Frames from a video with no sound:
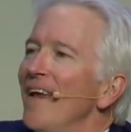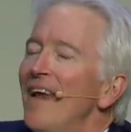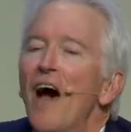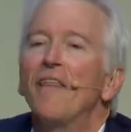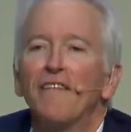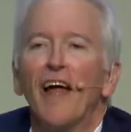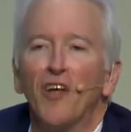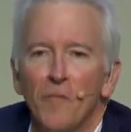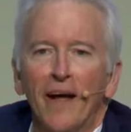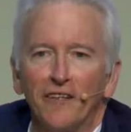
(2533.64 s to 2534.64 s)
Now they've got to
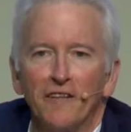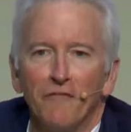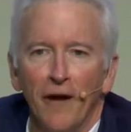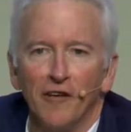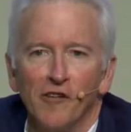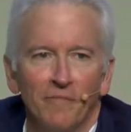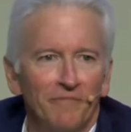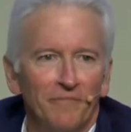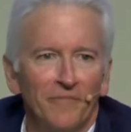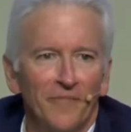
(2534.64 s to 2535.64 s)
go back to the French
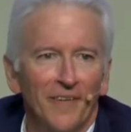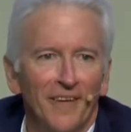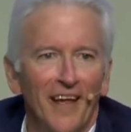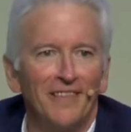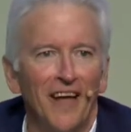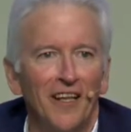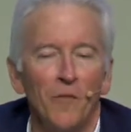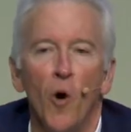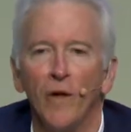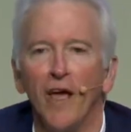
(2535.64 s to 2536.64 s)
and say to
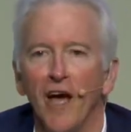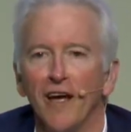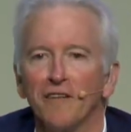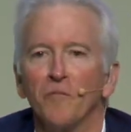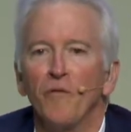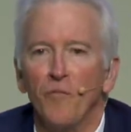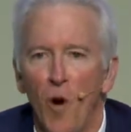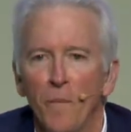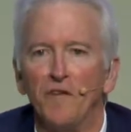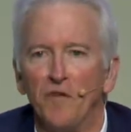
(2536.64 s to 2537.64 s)
them, okay, guys, we've
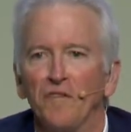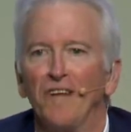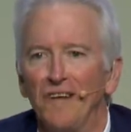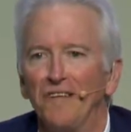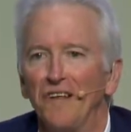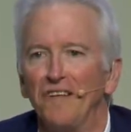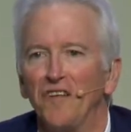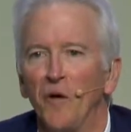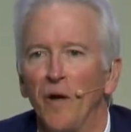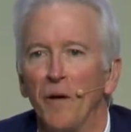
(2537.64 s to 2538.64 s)
promised you Cilicia and
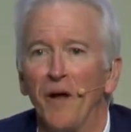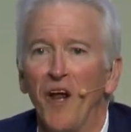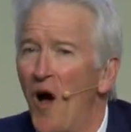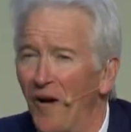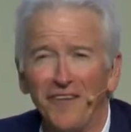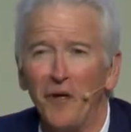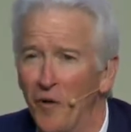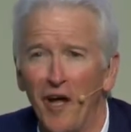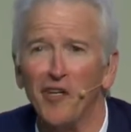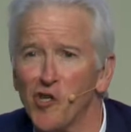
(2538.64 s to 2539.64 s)
Syria, but honestly, we're
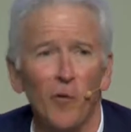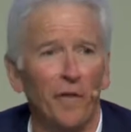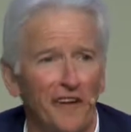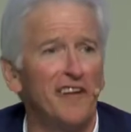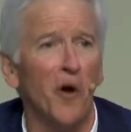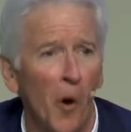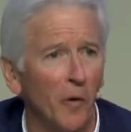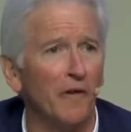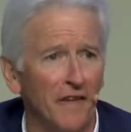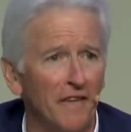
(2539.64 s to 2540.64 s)
not sure what the
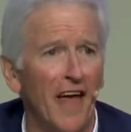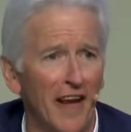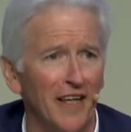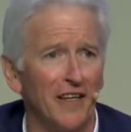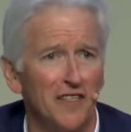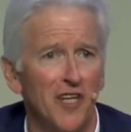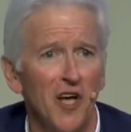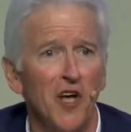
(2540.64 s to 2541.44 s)
geography of that is.